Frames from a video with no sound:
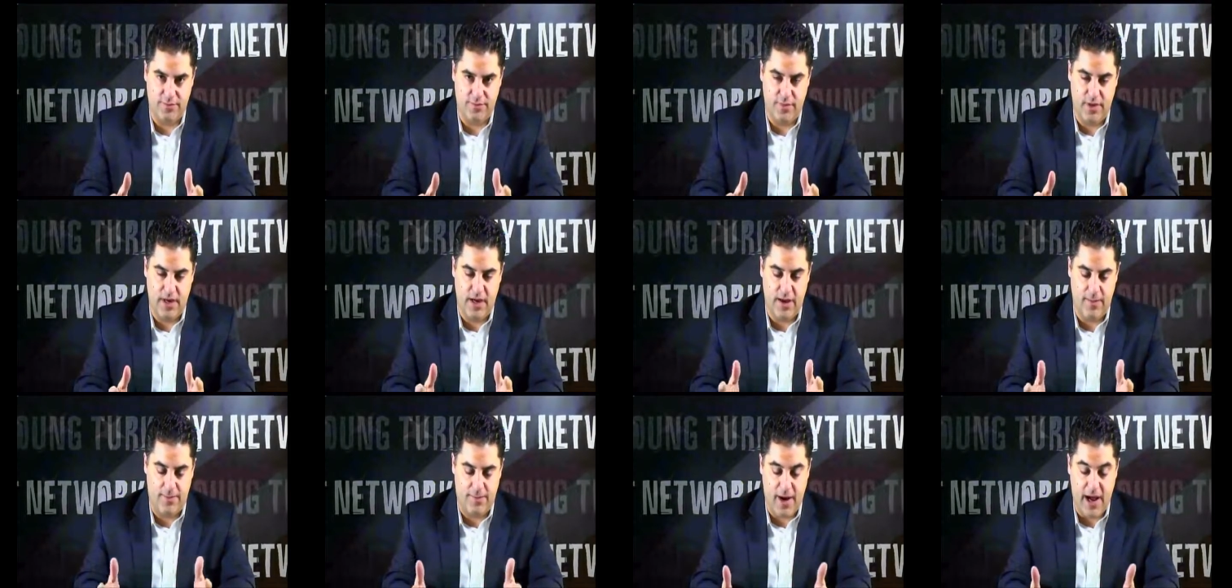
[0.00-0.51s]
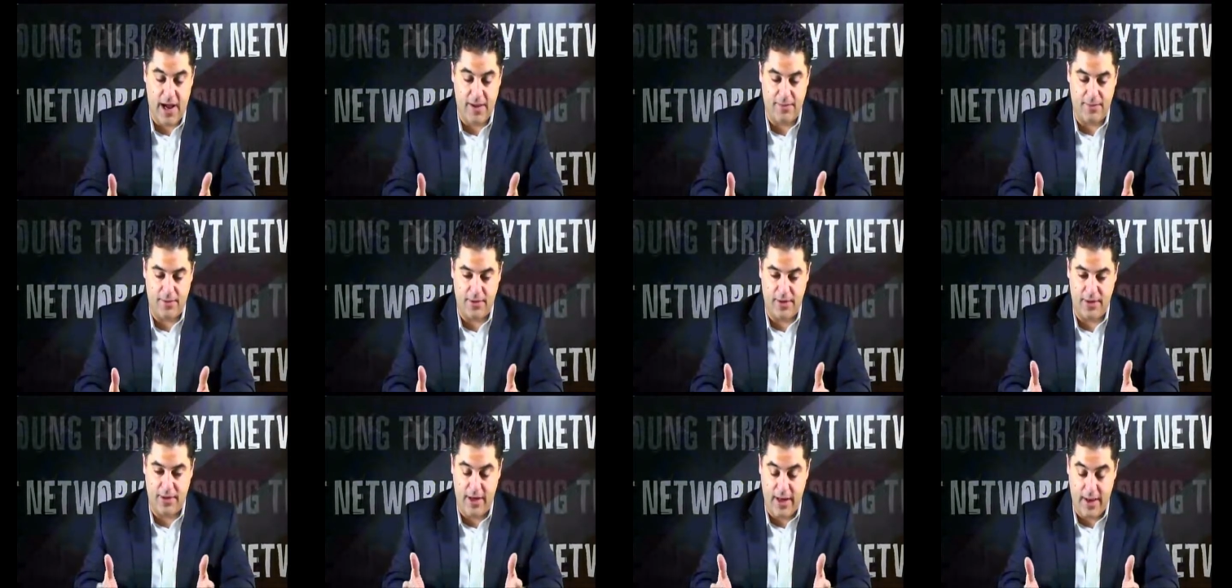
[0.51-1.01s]
uh,
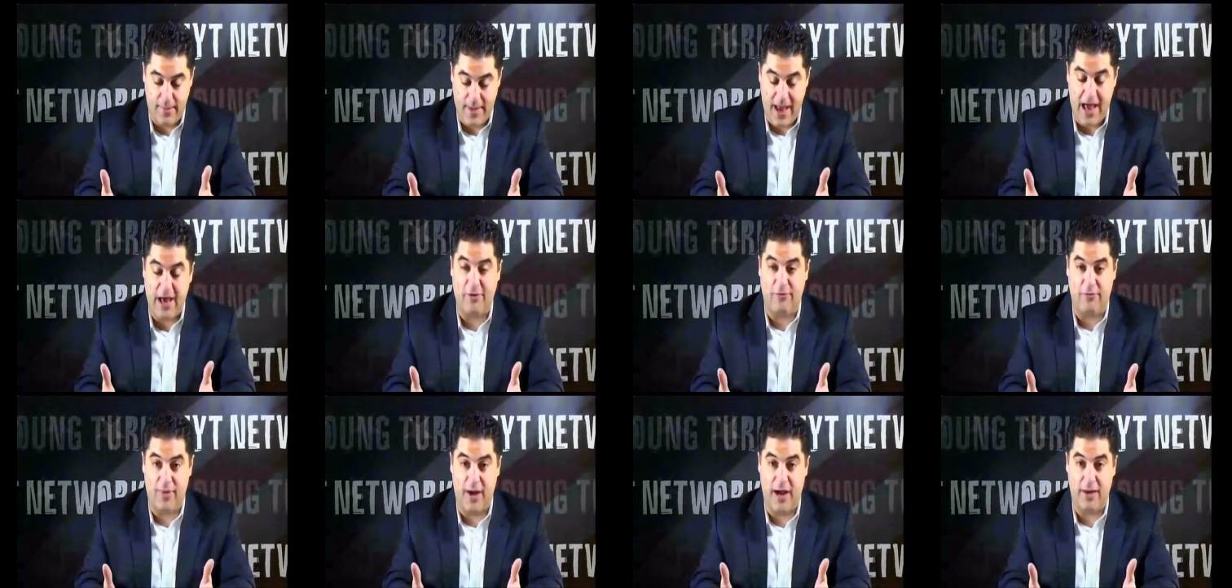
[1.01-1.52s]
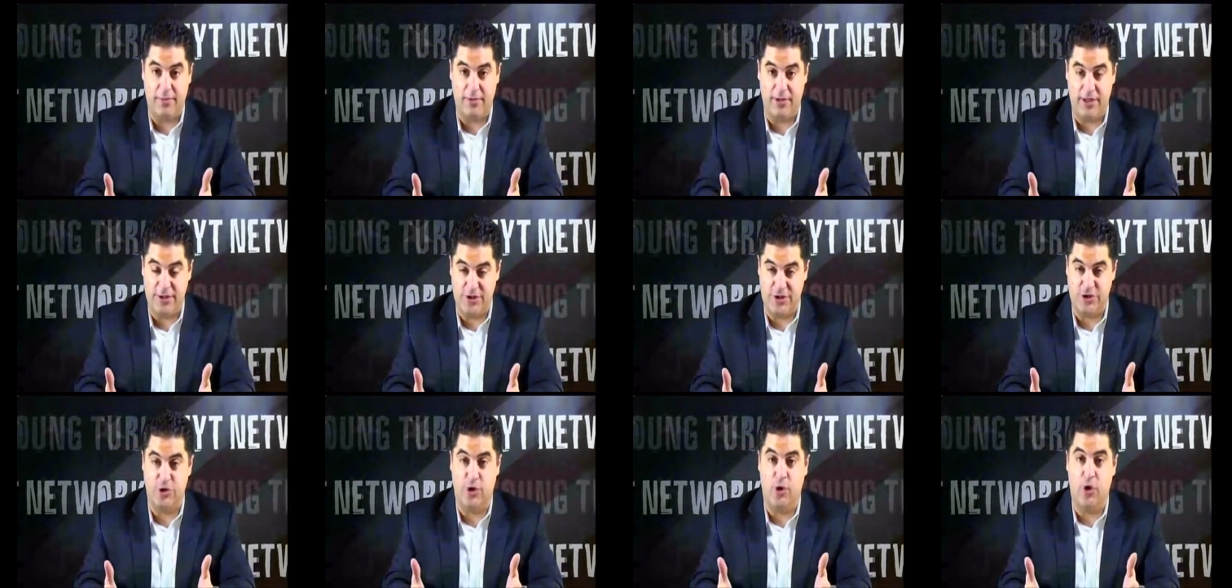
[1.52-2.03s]
pop, uh, amount of
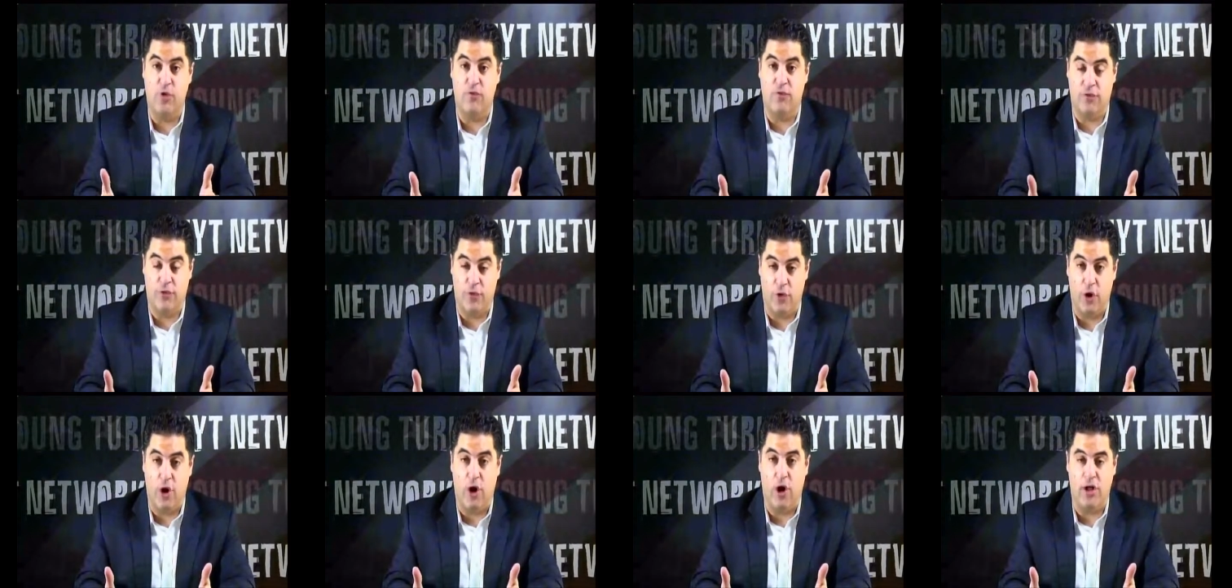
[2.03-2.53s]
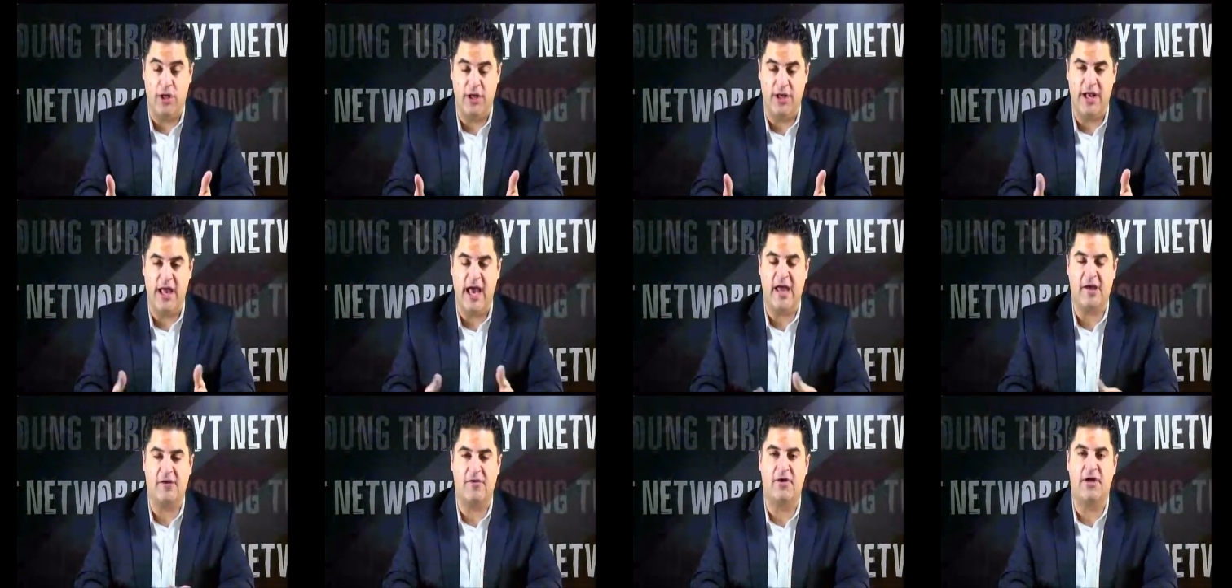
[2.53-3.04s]
population overall in
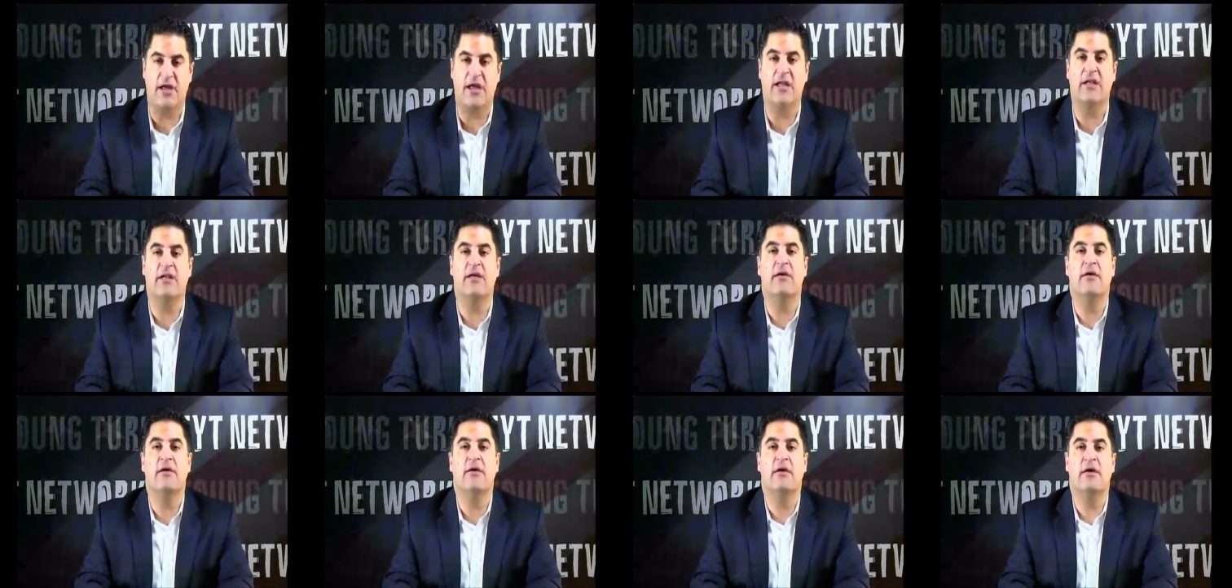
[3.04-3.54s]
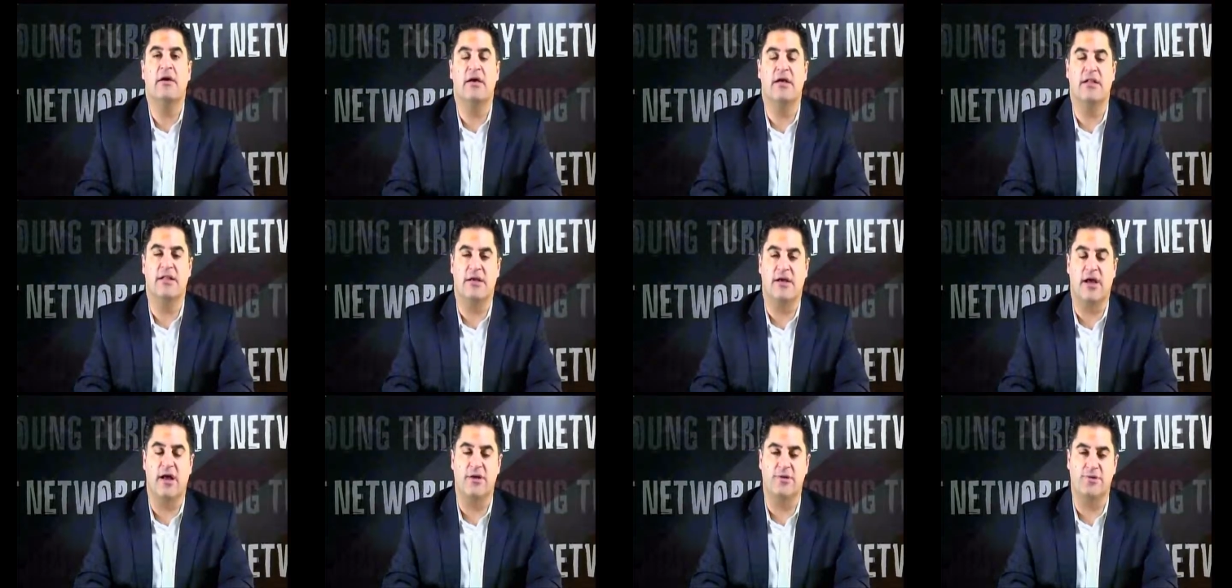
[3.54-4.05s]
aggregate in
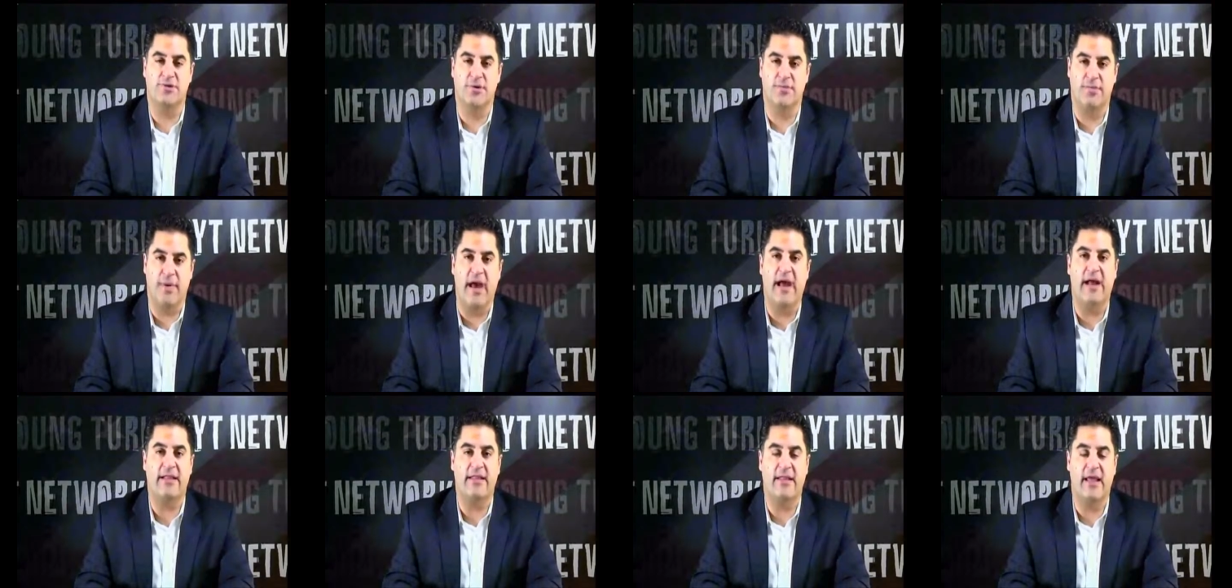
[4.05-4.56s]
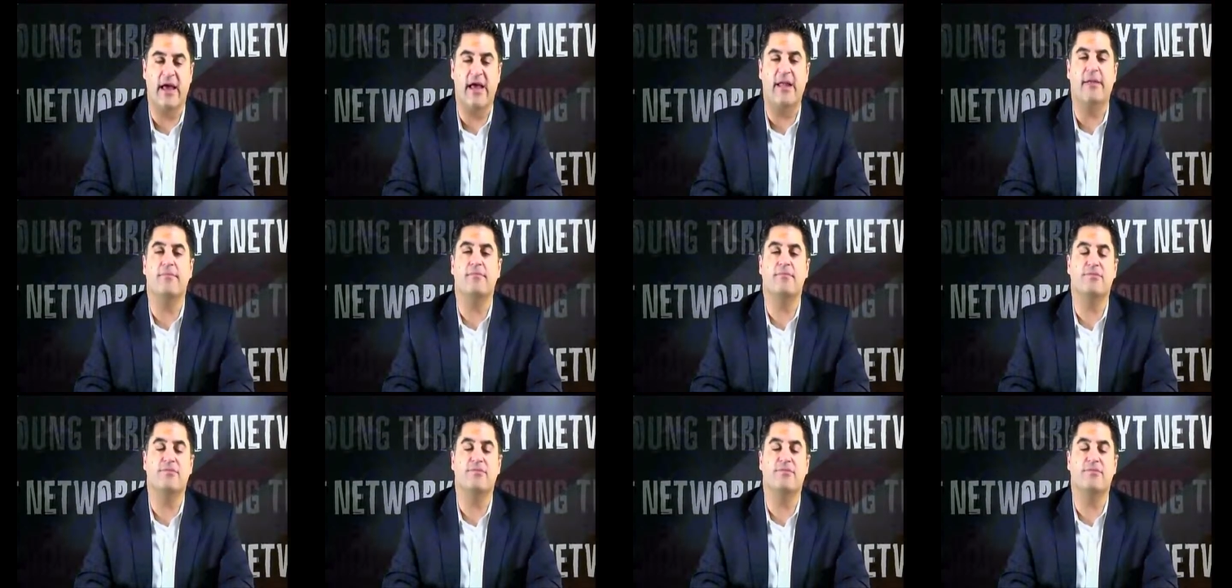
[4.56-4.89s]
the country back then.